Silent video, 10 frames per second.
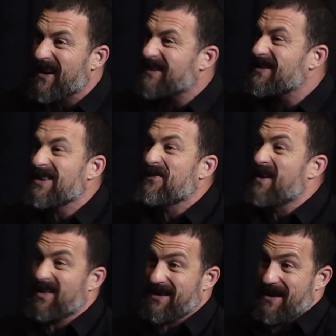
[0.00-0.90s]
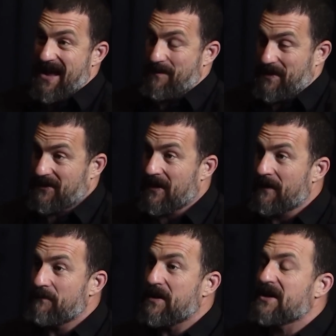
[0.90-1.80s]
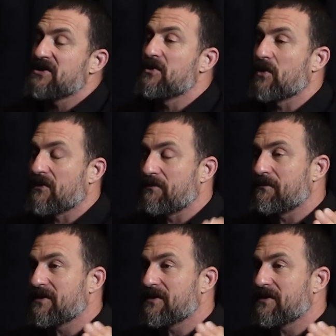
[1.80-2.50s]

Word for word: it's as if nothing happened because you were